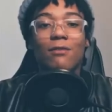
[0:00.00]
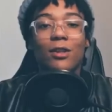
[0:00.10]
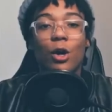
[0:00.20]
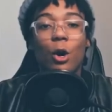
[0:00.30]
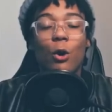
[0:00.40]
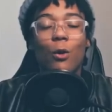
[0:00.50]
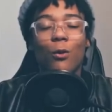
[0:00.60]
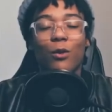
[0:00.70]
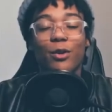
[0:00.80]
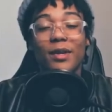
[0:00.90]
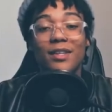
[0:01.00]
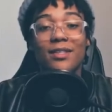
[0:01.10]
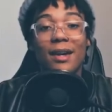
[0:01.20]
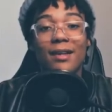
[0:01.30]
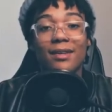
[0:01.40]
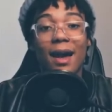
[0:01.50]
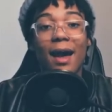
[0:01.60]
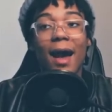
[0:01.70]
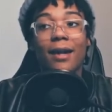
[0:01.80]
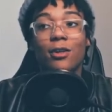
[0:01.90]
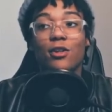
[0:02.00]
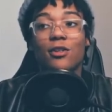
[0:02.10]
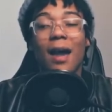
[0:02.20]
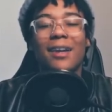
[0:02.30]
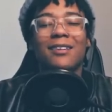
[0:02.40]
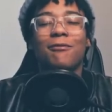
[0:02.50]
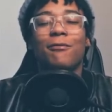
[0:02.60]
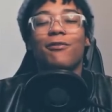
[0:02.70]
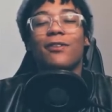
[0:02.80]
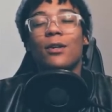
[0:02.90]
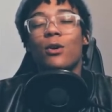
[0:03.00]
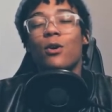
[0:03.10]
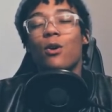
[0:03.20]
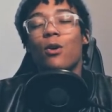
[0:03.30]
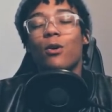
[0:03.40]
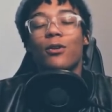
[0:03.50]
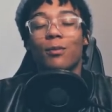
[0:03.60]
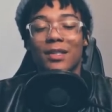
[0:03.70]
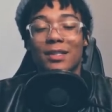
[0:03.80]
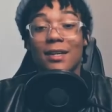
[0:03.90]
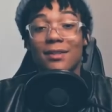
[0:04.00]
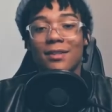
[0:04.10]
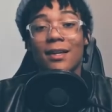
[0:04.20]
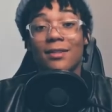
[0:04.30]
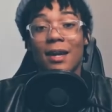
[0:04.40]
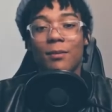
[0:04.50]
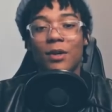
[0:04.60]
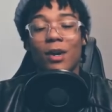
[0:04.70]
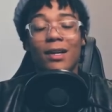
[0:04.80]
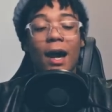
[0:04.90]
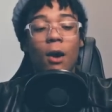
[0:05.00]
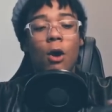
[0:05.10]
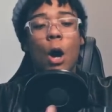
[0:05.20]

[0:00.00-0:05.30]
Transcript: Even though with me saying that, I can just I can feel the BTS stance typing right now.